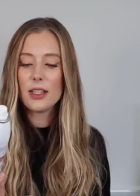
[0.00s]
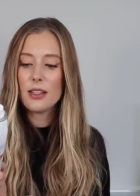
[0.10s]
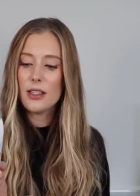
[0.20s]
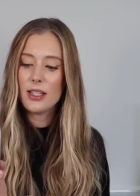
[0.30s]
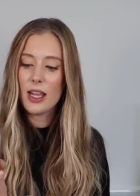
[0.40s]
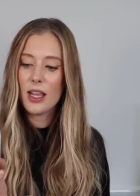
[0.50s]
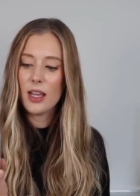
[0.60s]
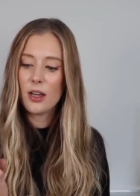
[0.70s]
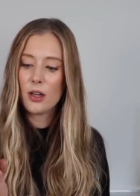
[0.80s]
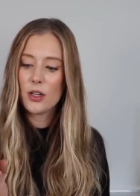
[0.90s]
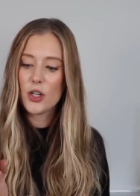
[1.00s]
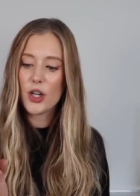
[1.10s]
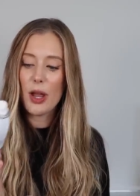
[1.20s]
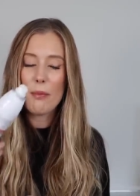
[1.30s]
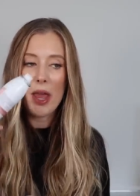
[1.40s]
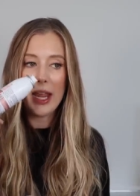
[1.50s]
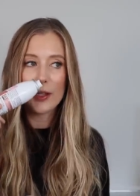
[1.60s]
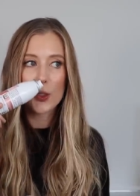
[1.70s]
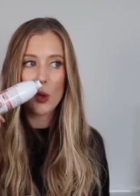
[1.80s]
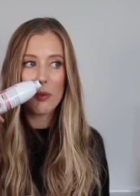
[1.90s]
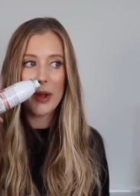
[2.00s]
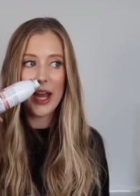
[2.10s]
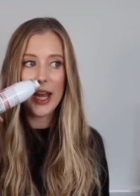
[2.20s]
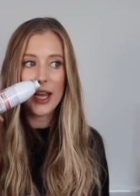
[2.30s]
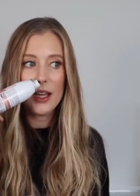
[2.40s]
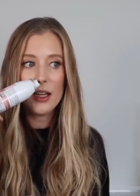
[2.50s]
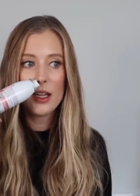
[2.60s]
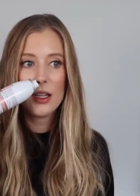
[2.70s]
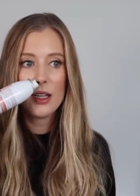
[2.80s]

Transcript: This is in Champagne Sorbet.